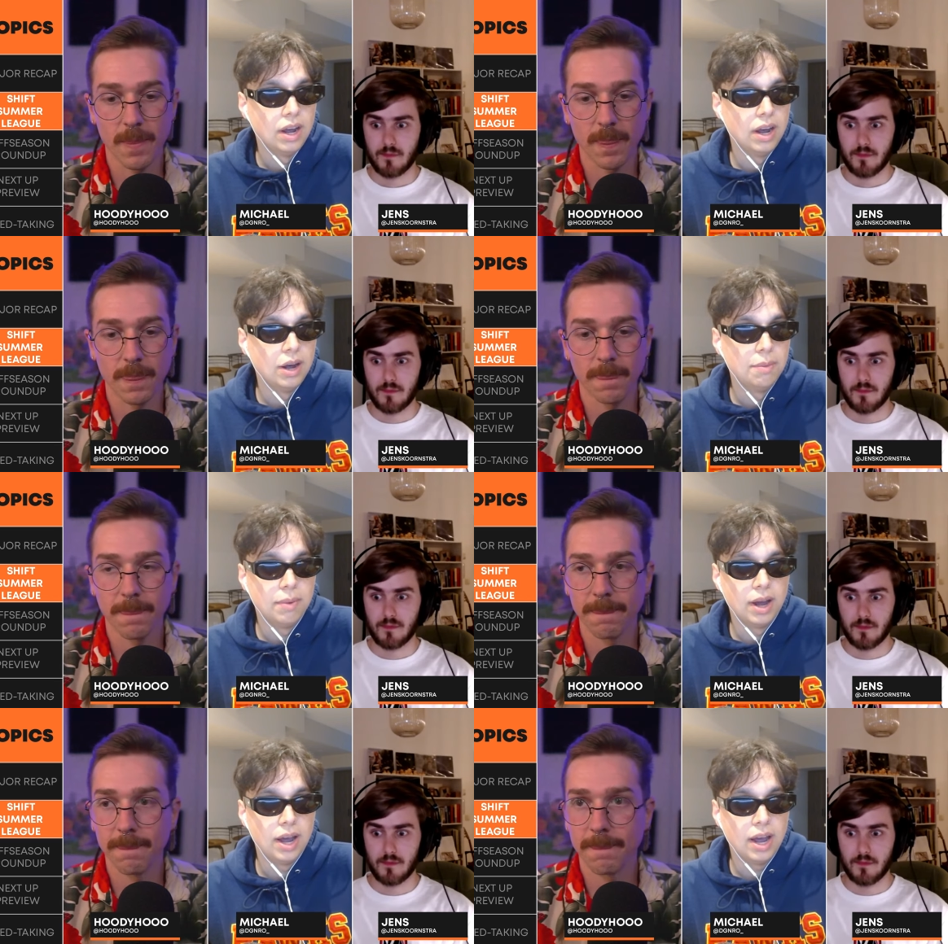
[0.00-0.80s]

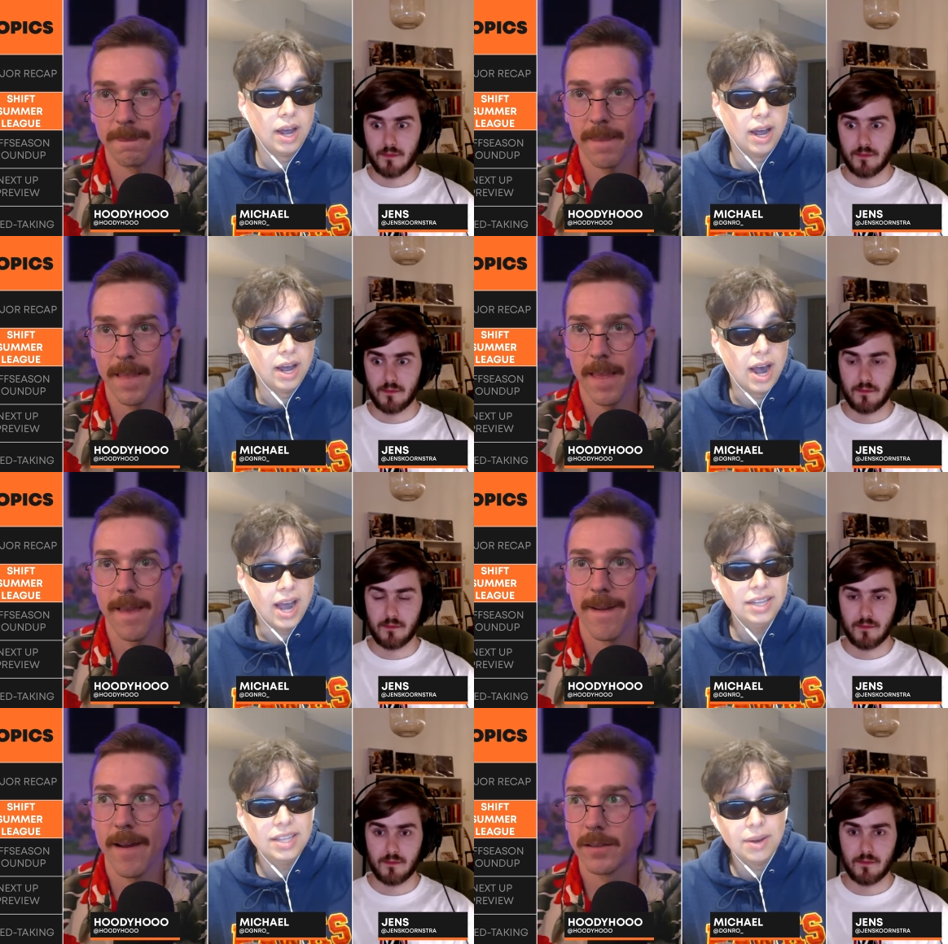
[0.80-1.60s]
Speaker 1: Um,
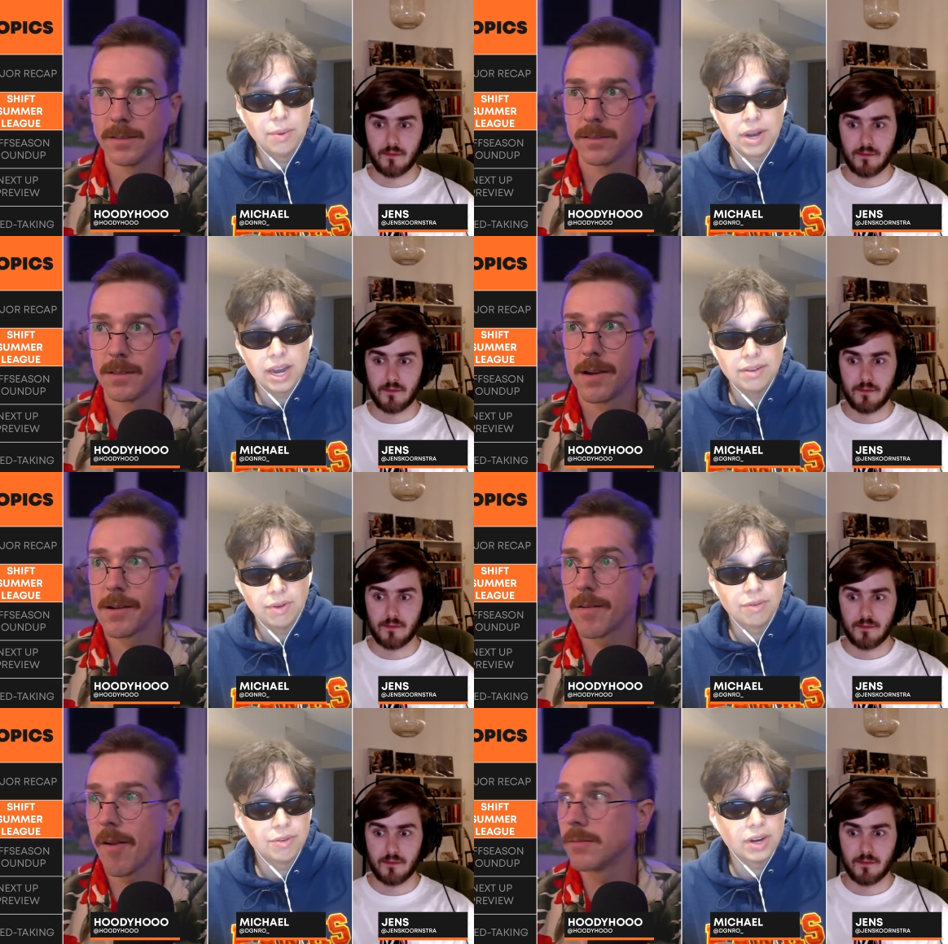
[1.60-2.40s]
I think we're kind of
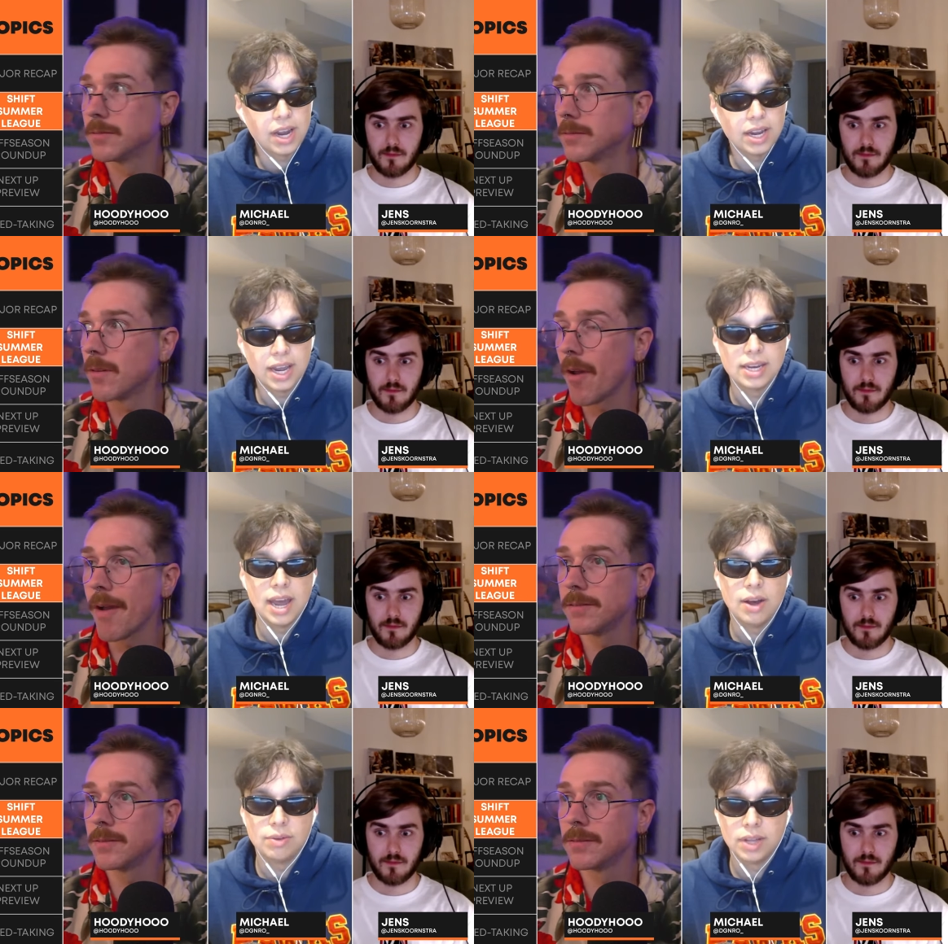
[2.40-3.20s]
all forgetting. And
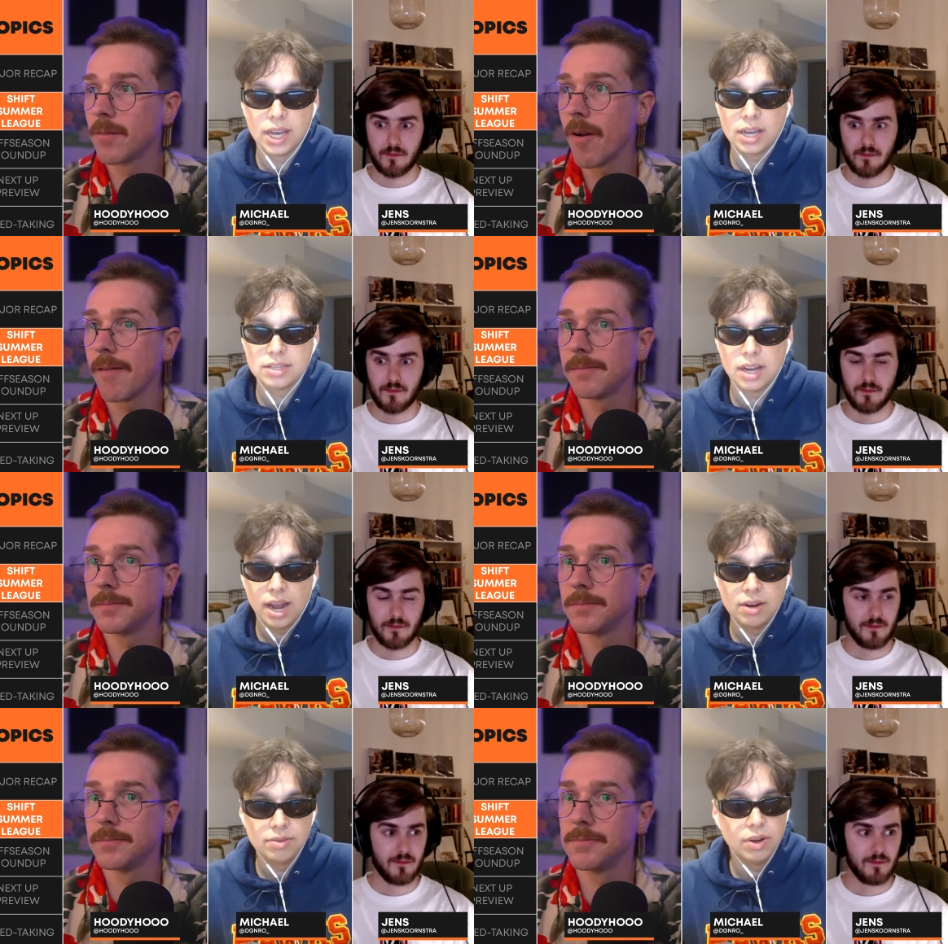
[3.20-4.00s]
now, like I said,
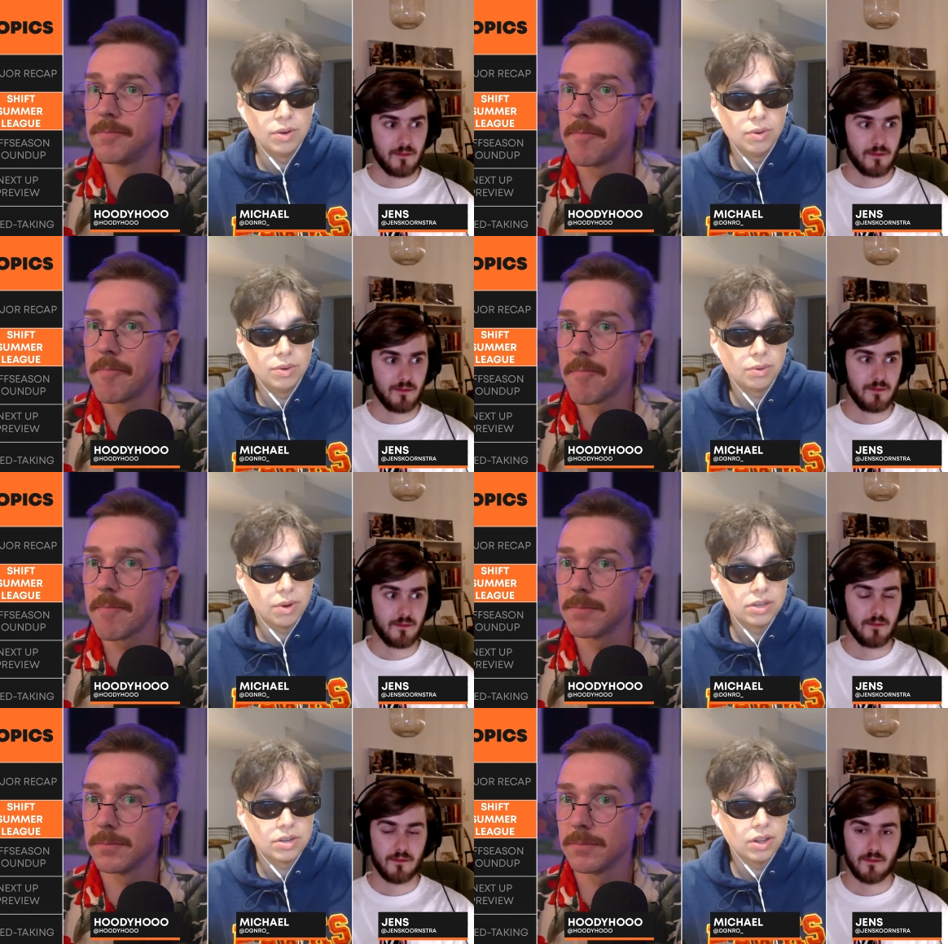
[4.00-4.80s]
I don't know what the
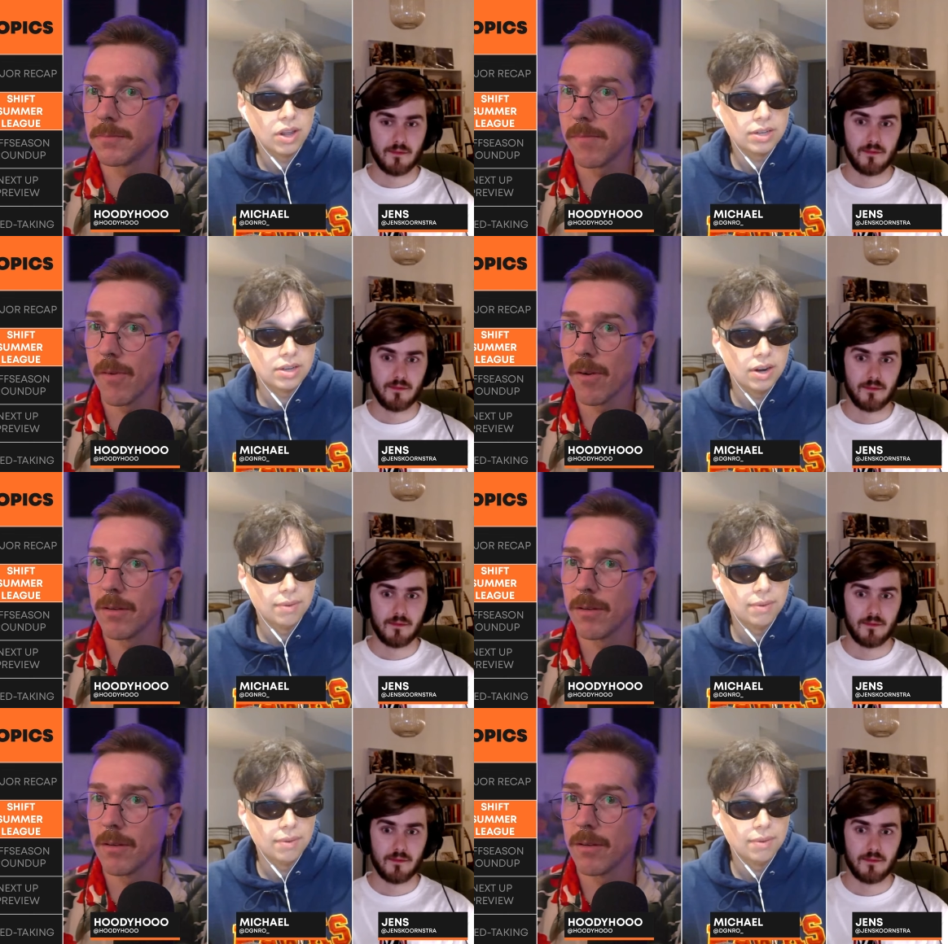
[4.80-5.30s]
roster locks are.